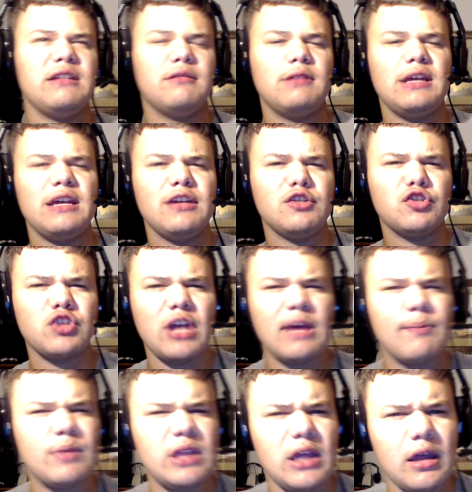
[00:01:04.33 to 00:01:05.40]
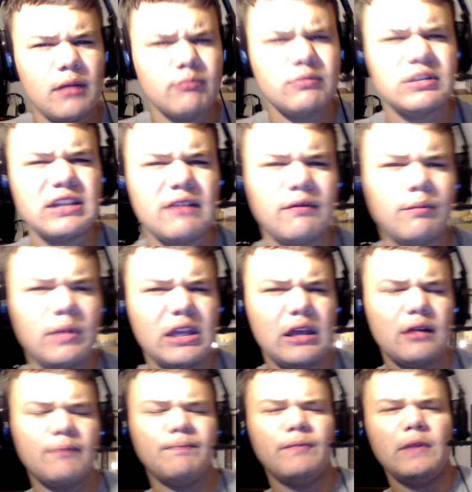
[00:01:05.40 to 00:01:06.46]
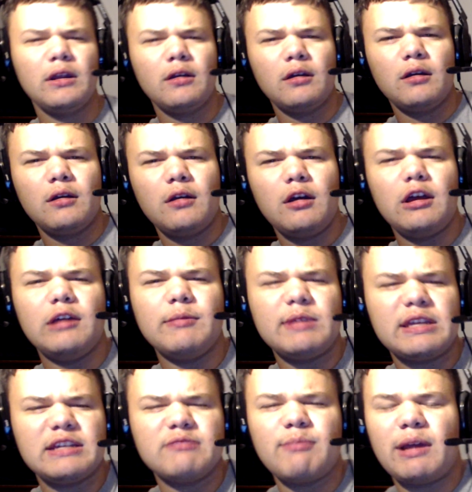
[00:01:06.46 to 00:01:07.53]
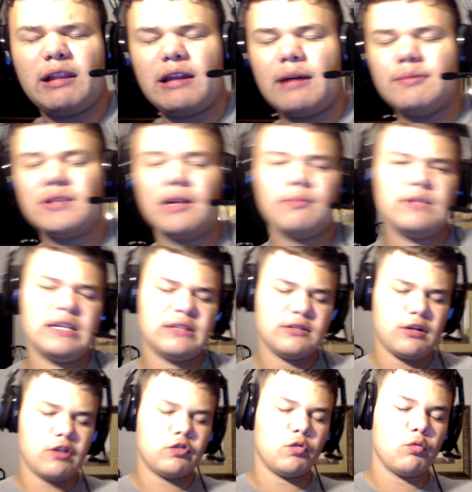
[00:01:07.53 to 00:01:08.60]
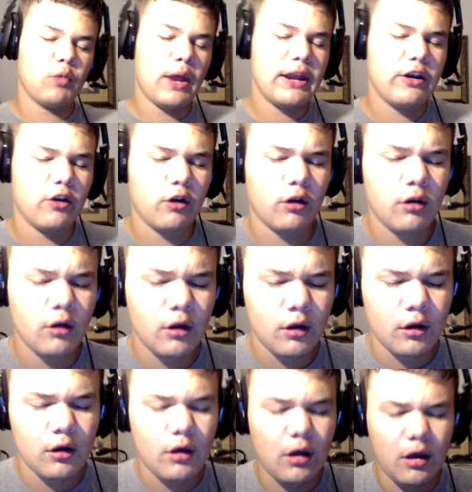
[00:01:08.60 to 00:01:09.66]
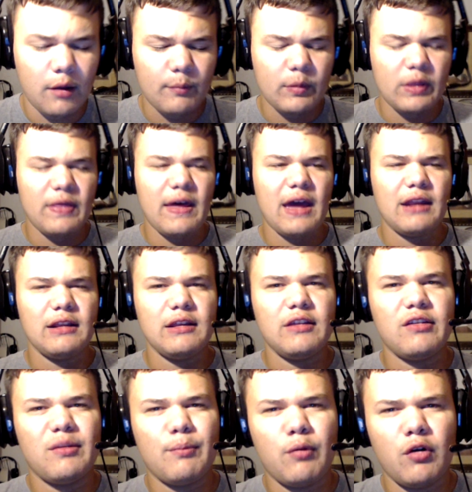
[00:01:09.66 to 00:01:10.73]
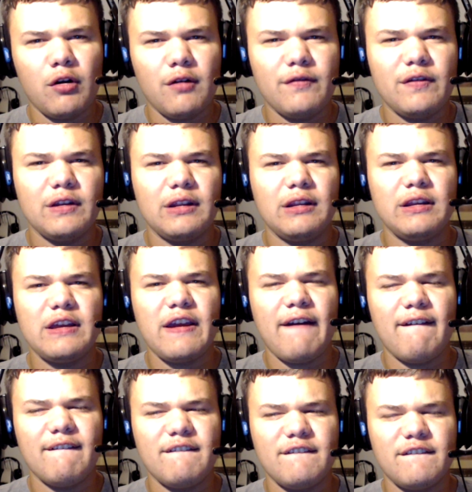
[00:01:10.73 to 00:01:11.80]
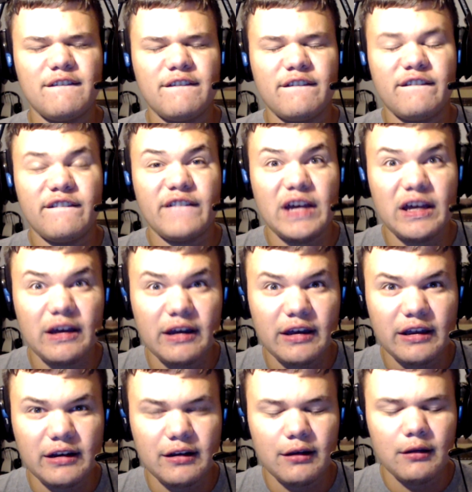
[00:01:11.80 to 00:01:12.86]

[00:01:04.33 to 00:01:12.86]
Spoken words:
ish, 8 p.m., 7 p.m. Because my laptop takes long to render, but that is perfectly fine,